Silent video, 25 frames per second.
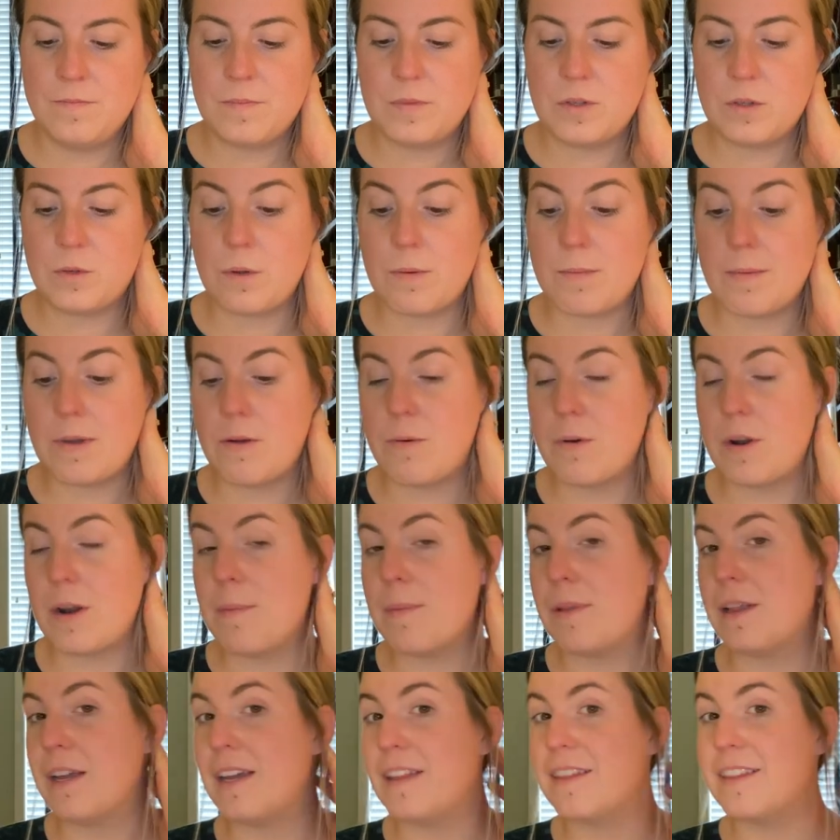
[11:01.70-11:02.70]
So I might want to
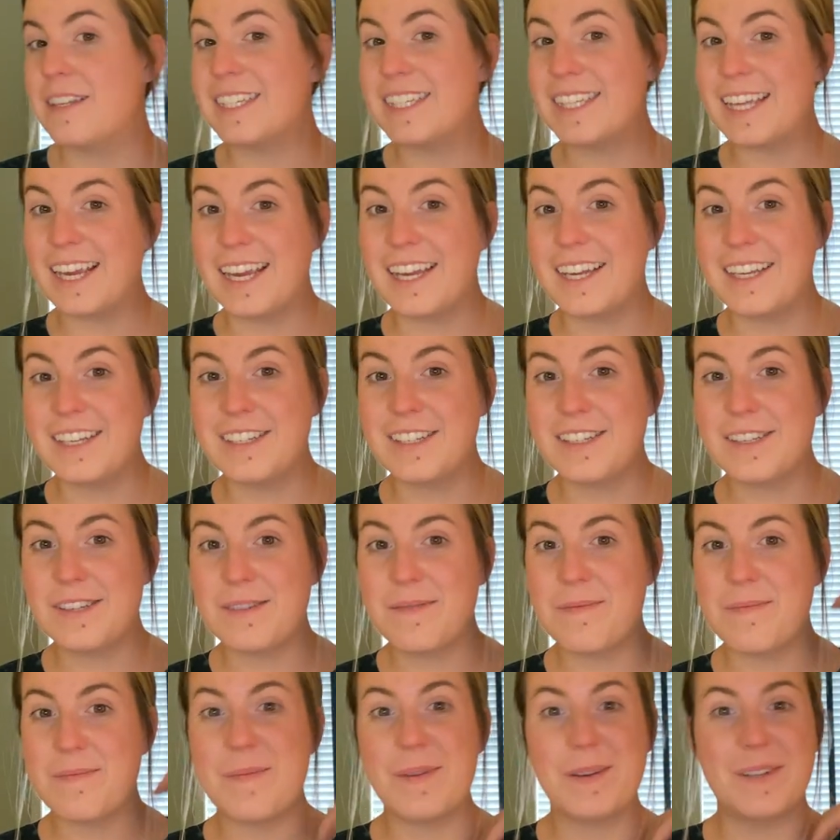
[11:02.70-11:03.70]
play in the sand,
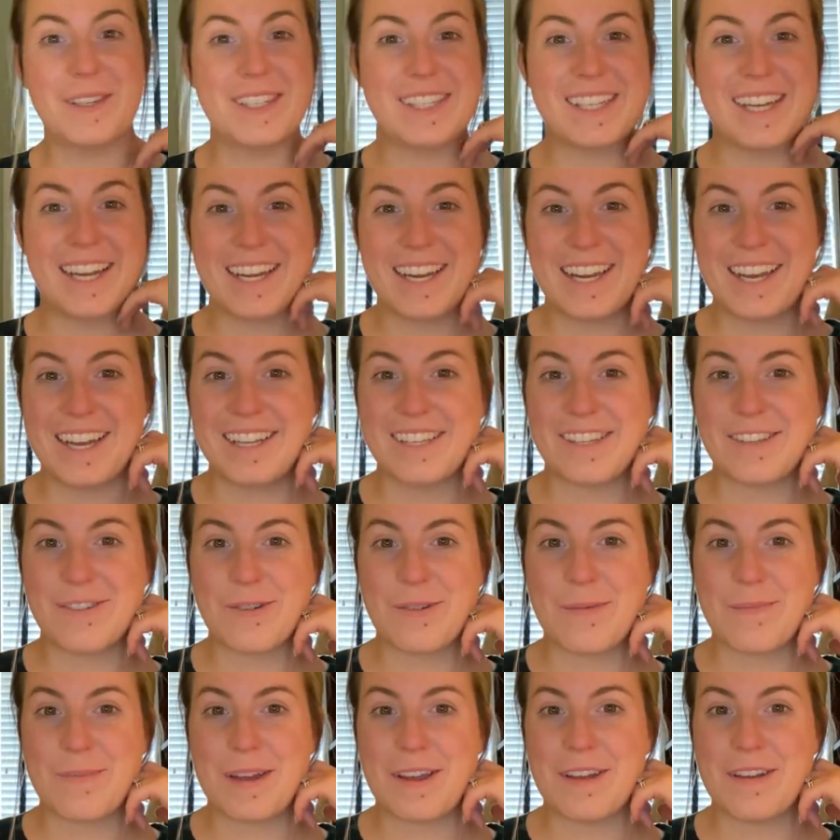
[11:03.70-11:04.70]
build a sandcastle
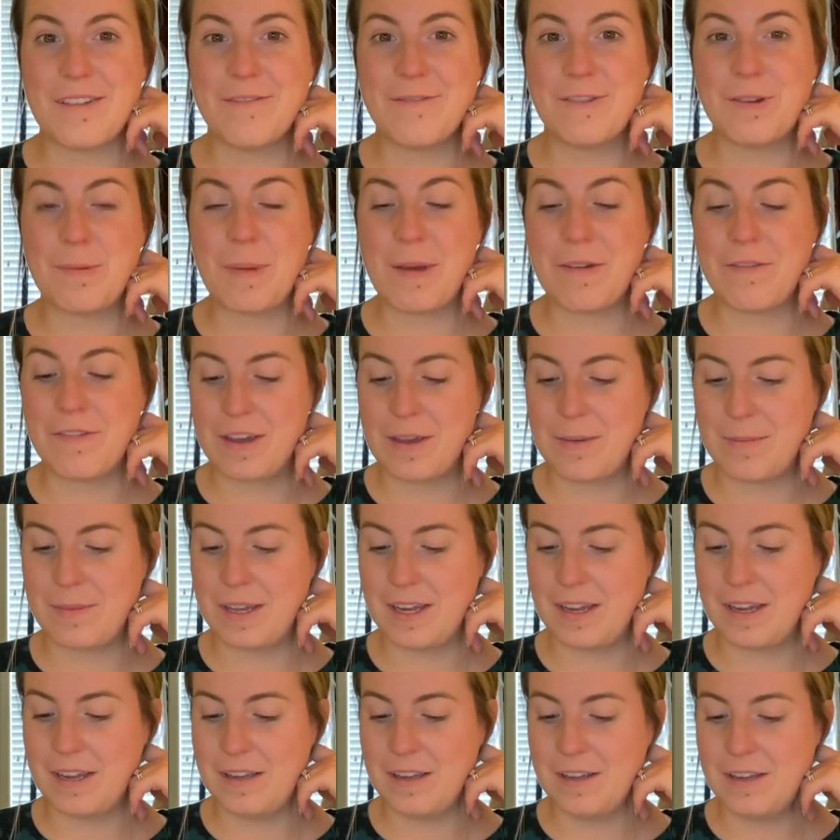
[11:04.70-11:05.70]
with my
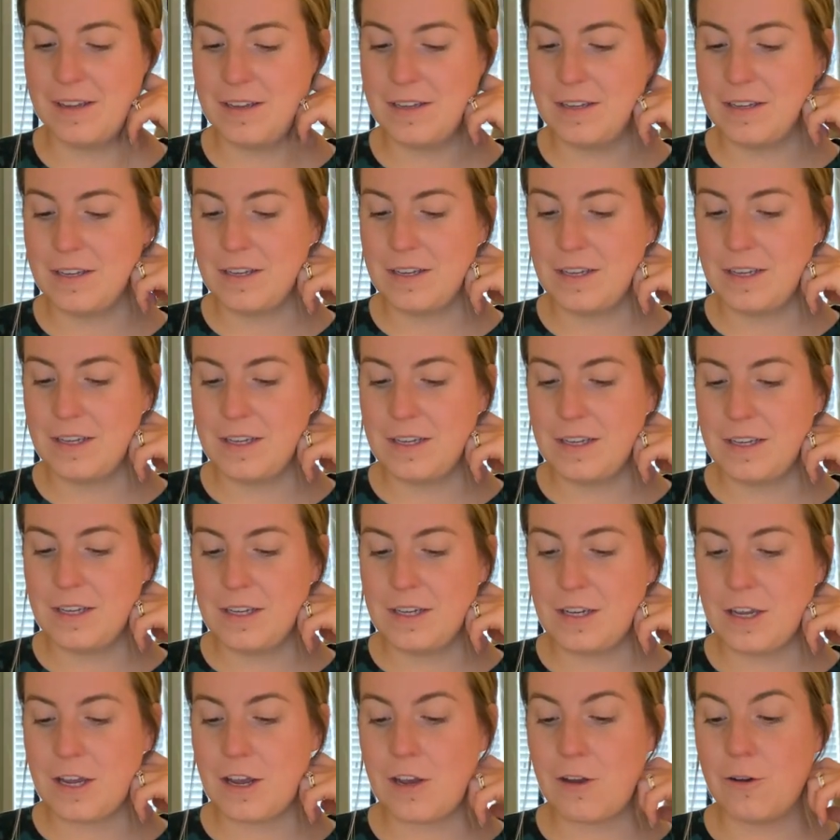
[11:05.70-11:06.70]
family,
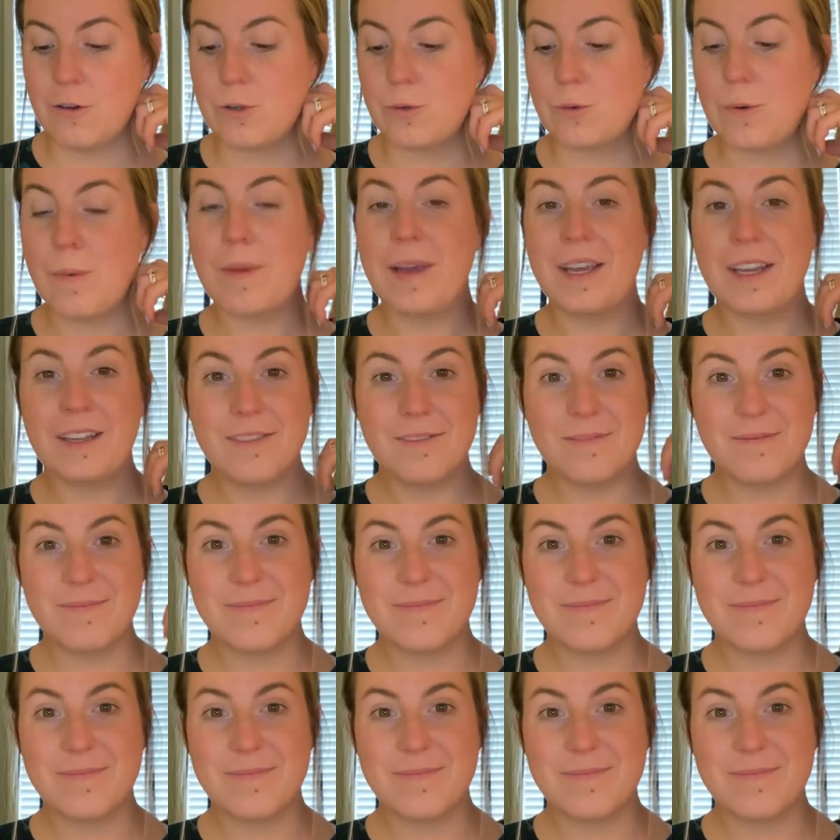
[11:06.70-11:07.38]
go swimming,